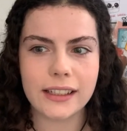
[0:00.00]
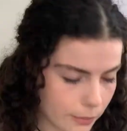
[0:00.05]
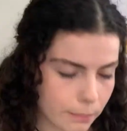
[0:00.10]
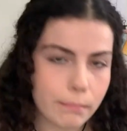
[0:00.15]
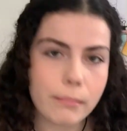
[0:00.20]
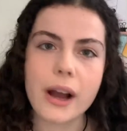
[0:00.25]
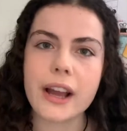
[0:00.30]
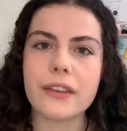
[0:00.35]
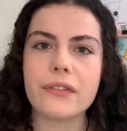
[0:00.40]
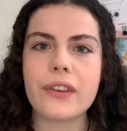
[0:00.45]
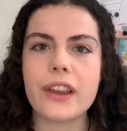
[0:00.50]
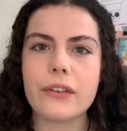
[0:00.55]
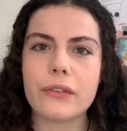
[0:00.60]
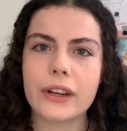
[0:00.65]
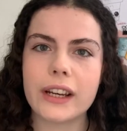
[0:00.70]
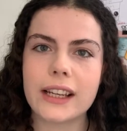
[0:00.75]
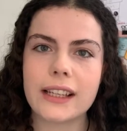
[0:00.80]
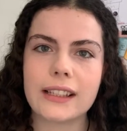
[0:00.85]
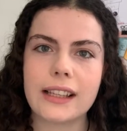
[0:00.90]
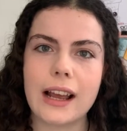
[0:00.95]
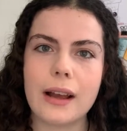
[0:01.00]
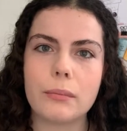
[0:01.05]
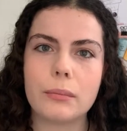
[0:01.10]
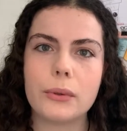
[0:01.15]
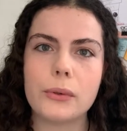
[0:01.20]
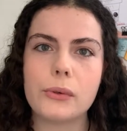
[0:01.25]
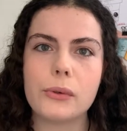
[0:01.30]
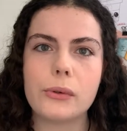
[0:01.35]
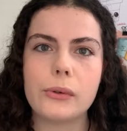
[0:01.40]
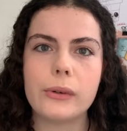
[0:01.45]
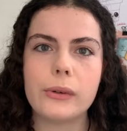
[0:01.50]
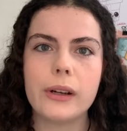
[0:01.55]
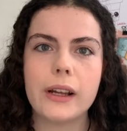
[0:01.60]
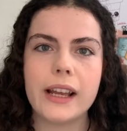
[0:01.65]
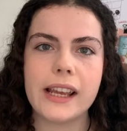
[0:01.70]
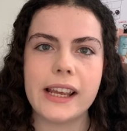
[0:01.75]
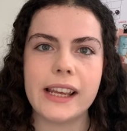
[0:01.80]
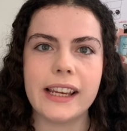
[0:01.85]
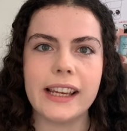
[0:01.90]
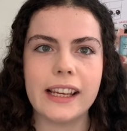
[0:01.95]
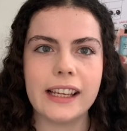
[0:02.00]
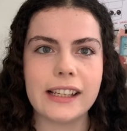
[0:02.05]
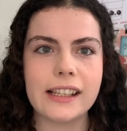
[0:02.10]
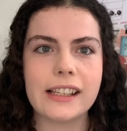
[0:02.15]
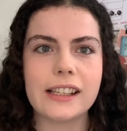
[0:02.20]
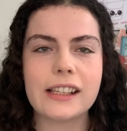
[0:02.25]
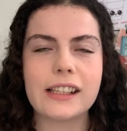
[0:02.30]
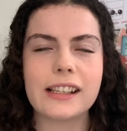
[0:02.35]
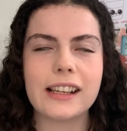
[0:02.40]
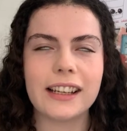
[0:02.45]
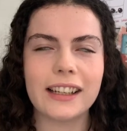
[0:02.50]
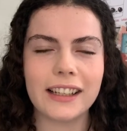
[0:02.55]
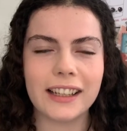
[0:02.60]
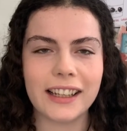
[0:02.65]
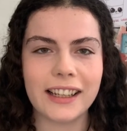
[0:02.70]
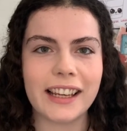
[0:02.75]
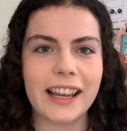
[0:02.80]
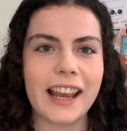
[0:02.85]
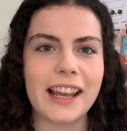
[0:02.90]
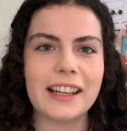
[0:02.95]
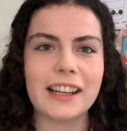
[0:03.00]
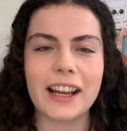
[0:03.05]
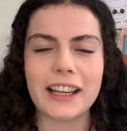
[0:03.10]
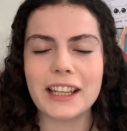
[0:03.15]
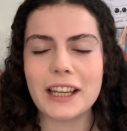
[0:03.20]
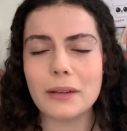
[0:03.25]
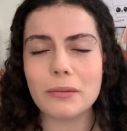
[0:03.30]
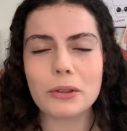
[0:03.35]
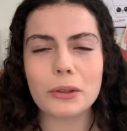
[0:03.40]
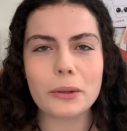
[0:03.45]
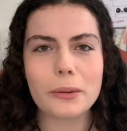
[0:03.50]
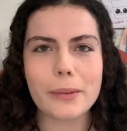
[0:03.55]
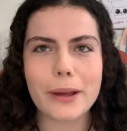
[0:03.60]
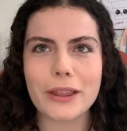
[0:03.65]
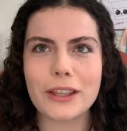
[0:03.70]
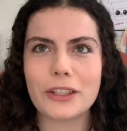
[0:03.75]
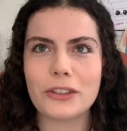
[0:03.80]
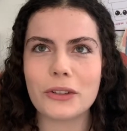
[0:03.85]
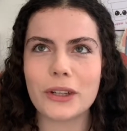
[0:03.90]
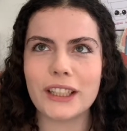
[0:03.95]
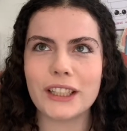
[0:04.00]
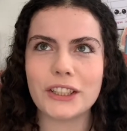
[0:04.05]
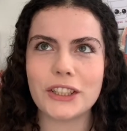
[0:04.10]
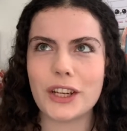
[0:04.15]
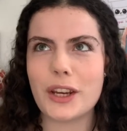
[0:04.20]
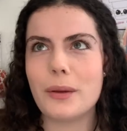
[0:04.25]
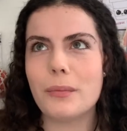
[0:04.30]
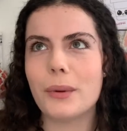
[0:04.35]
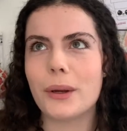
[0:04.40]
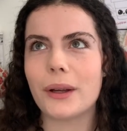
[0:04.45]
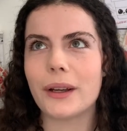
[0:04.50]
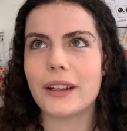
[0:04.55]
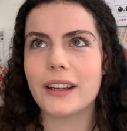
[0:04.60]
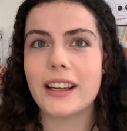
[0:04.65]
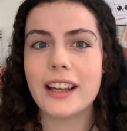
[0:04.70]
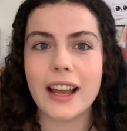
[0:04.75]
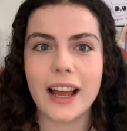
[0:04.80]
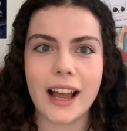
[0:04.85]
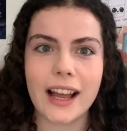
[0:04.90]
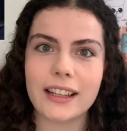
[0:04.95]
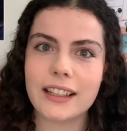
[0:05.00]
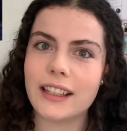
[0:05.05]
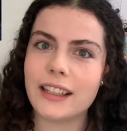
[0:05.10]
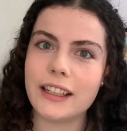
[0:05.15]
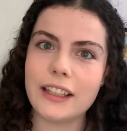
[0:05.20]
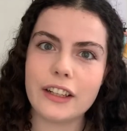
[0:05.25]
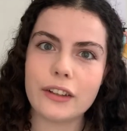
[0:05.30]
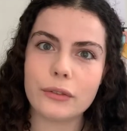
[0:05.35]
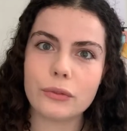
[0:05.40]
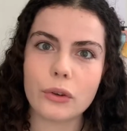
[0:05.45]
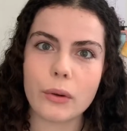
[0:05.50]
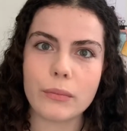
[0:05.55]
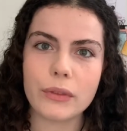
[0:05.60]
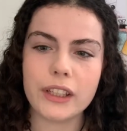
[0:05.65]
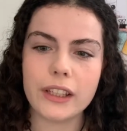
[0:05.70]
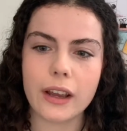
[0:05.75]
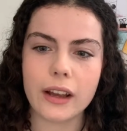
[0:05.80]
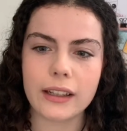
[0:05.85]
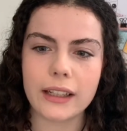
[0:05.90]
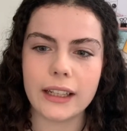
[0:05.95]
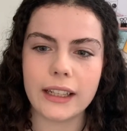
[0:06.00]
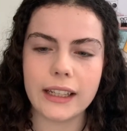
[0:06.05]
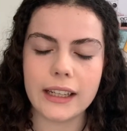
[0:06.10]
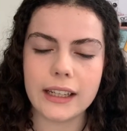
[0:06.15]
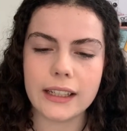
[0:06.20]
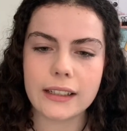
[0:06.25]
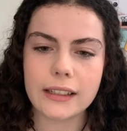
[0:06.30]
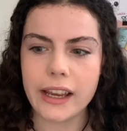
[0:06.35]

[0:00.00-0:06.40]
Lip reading: My favourite example is, again, I keep talking about this trilogy, but Adelina from The Young Elite.